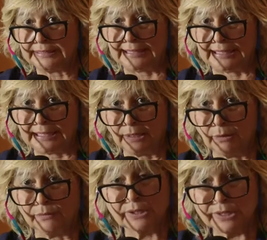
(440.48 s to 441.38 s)
the,
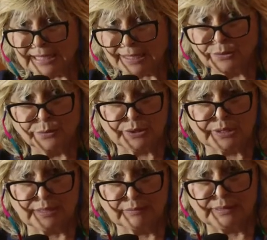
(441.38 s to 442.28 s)
on the
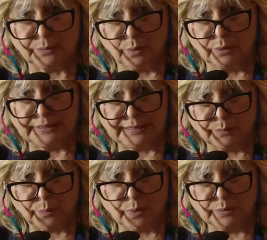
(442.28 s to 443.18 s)
status, uh, the quality
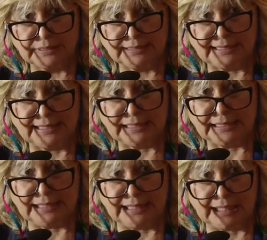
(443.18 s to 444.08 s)
and quantity,
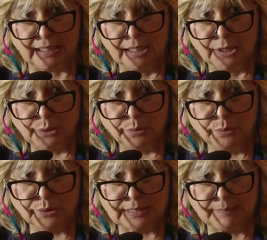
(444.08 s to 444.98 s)
the use,